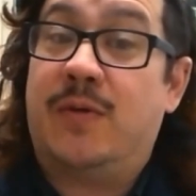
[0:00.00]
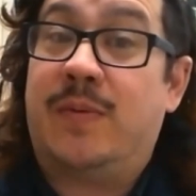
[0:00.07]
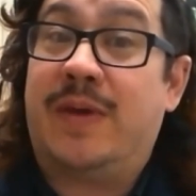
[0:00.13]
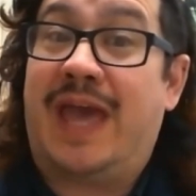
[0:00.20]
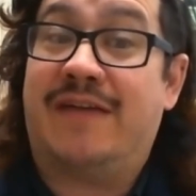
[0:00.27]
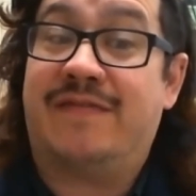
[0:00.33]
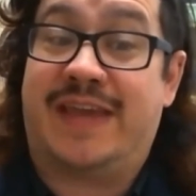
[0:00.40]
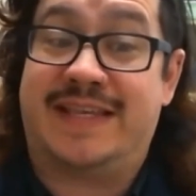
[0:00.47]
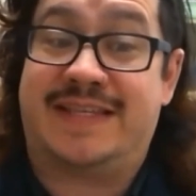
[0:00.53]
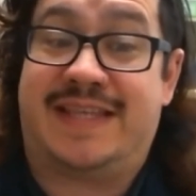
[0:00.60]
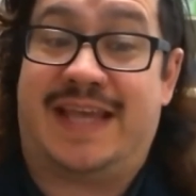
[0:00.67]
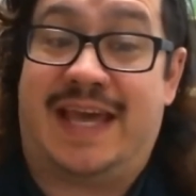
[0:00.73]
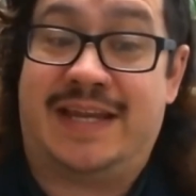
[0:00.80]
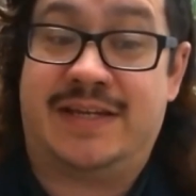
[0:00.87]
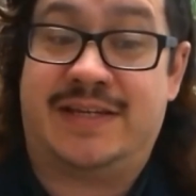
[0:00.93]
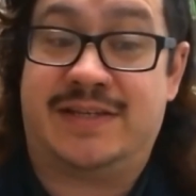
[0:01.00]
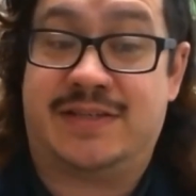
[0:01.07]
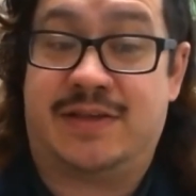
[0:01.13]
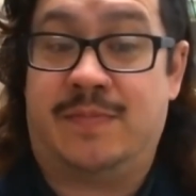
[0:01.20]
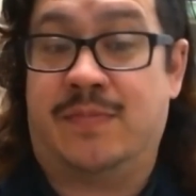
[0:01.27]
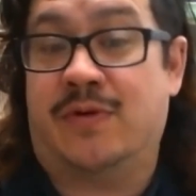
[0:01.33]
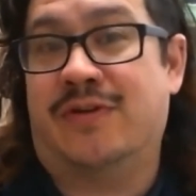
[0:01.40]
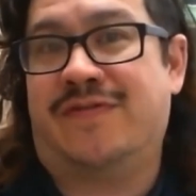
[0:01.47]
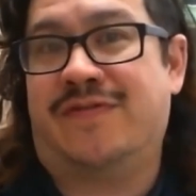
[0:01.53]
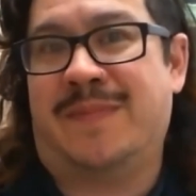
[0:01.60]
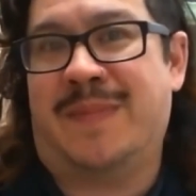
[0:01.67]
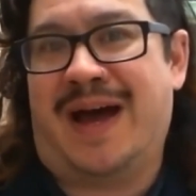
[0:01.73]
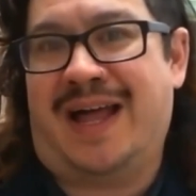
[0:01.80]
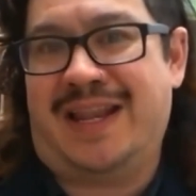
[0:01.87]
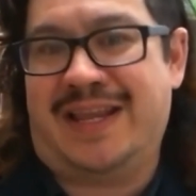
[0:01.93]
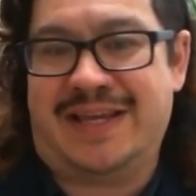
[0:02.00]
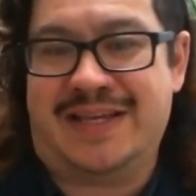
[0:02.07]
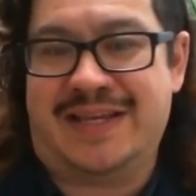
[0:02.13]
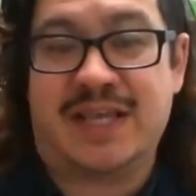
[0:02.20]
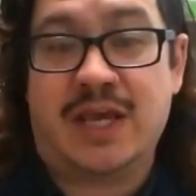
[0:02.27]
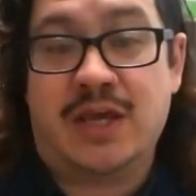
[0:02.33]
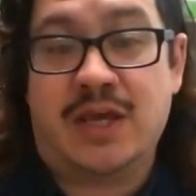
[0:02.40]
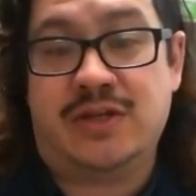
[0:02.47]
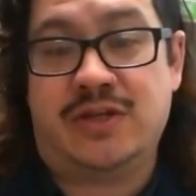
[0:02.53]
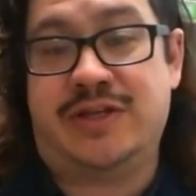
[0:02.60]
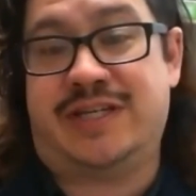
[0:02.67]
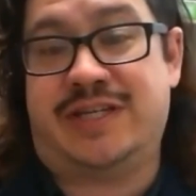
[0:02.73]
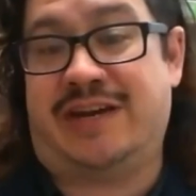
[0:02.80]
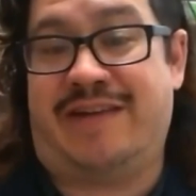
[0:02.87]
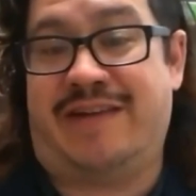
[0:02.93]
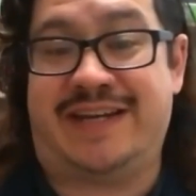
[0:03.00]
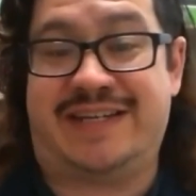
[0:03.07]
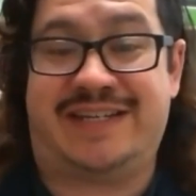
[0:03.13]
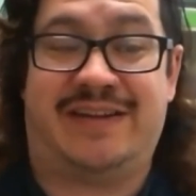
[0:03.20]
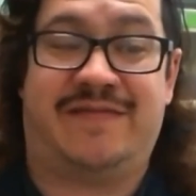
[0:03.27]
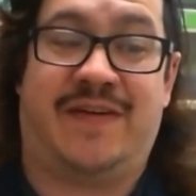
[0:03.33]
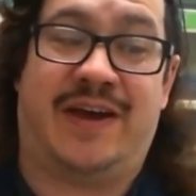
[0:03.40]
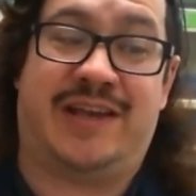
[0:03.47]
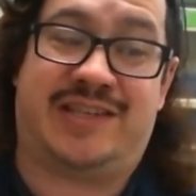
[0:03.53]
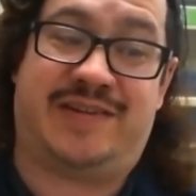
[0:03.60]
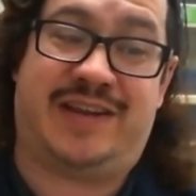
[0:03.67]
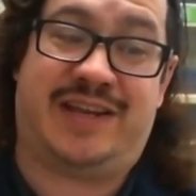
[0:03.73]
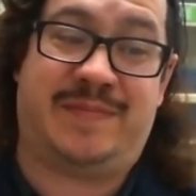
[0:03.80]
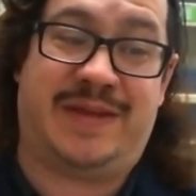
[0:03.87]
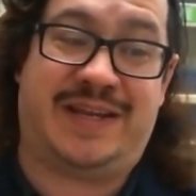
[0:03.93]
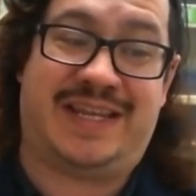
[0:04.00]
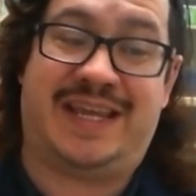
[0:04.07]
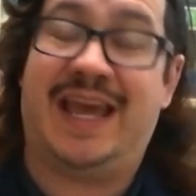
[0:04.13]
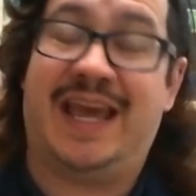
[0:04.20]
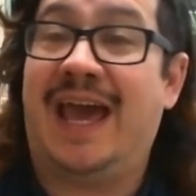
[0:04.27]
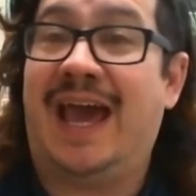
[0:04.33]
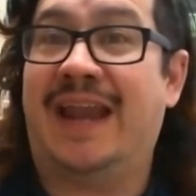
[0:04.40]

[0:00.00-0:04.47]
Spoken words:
We have guest editors on board from ALIA's New Generation Advisory Committee,